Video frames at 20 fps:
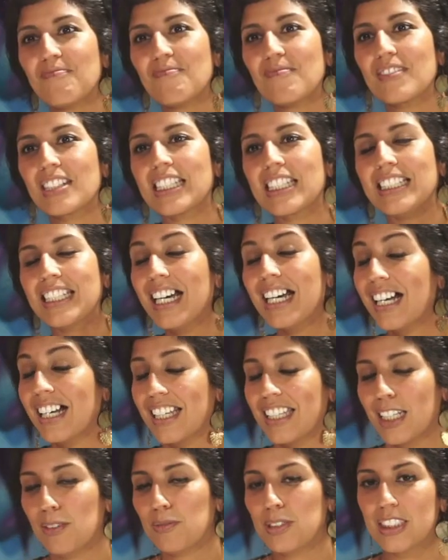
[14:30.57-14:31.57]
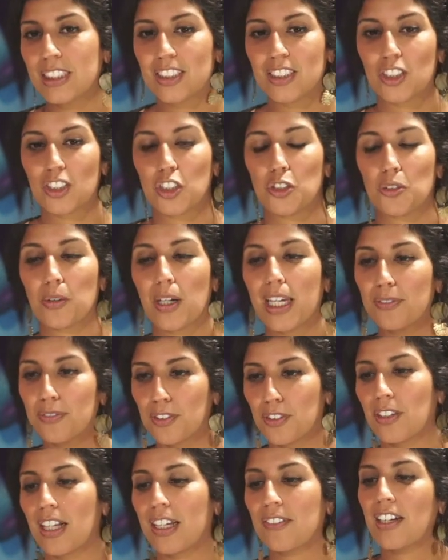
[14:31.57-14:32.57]
Yeah, and I'm just grateful.
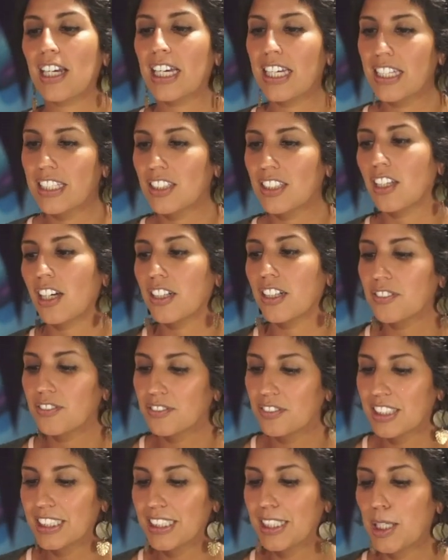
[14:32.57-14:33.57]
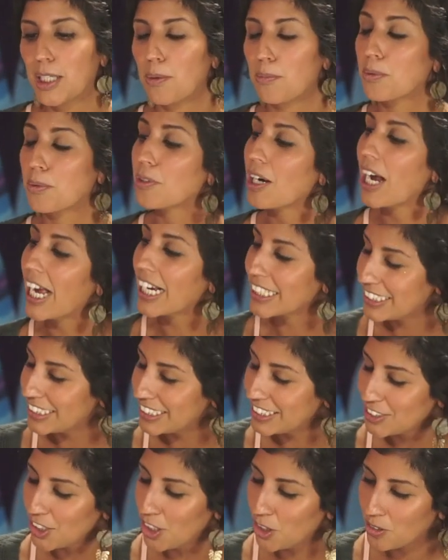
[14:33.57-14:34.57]
I've had a lot of
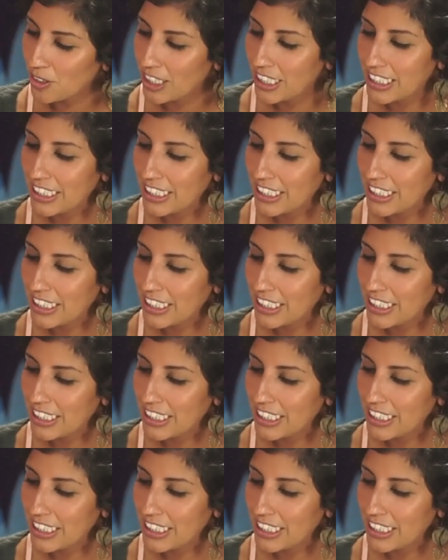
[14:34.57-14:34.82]
practice already